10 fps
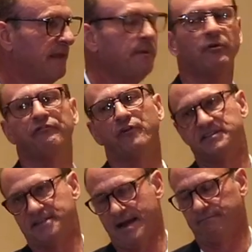Let me
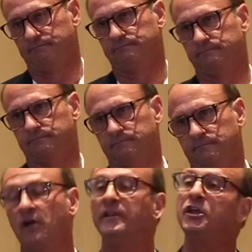rephrase that.
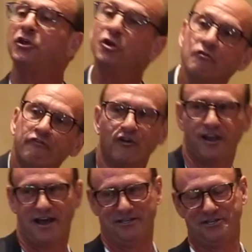They'll eat you
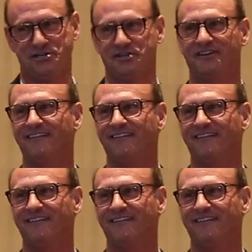for lunch.